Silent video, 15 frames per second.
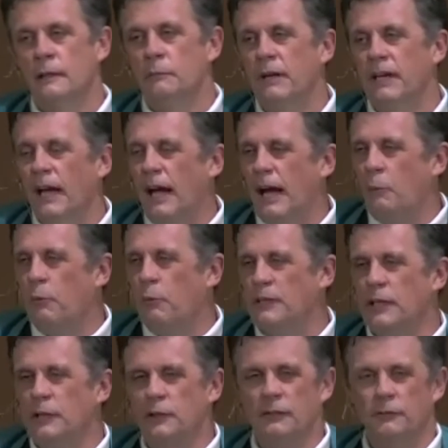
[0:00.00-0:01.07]
But I wish
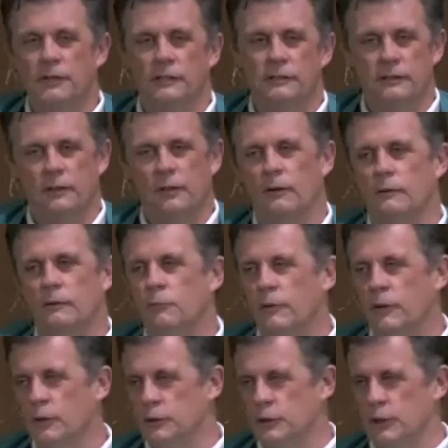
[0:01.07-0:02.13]
I could have just gone
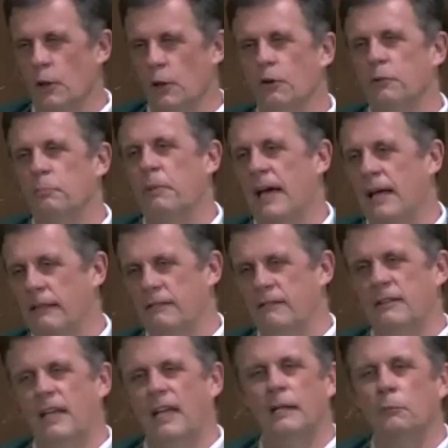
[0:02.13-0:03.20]
with the sloth path
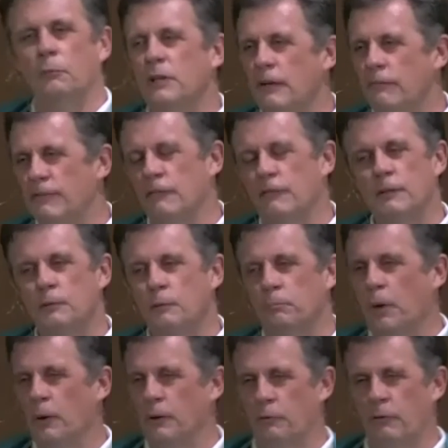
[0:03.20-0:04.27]
today, and I wouldn't even have had to
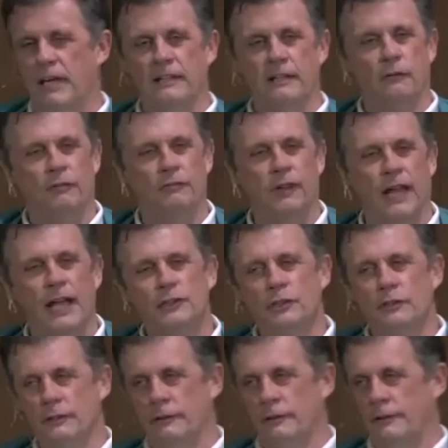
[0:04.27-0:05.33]
bother writing a
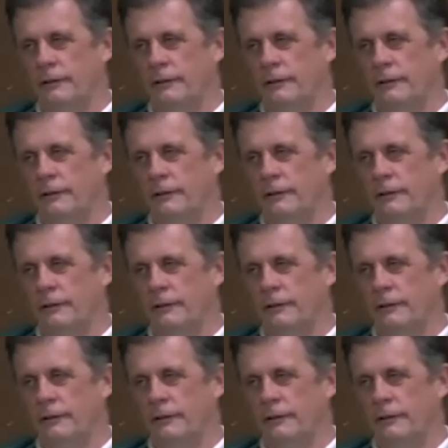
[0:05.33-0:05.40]
reflection.